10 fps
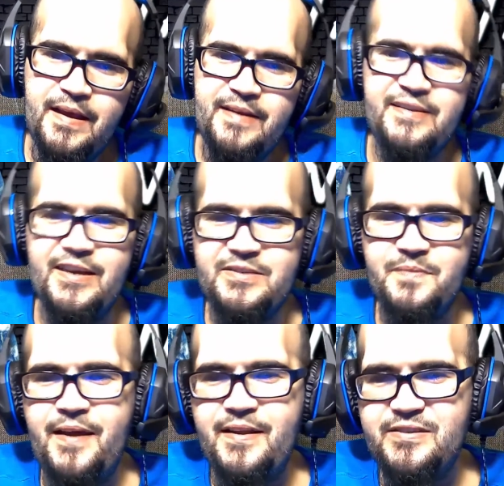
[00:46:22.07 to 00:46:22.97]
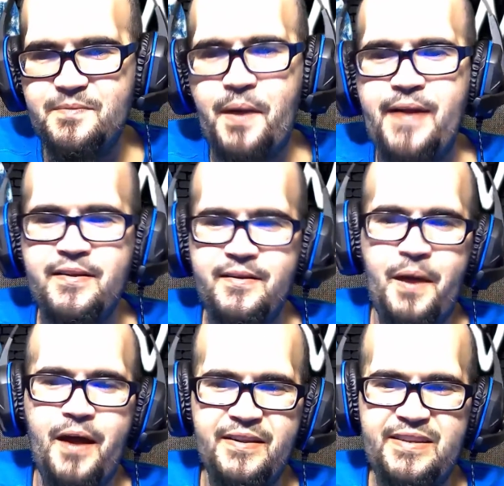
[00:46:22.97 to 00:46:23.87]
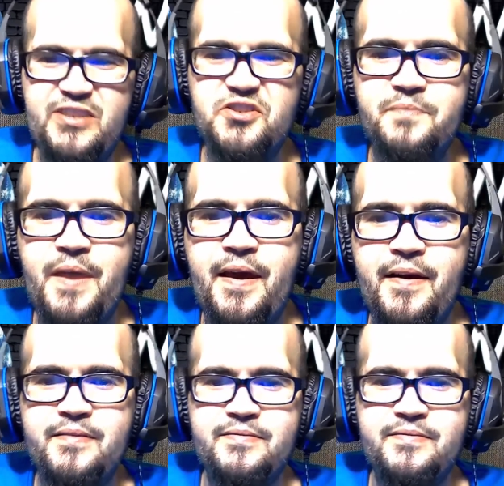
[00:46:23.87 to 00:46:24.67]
this man is a Polynesian man.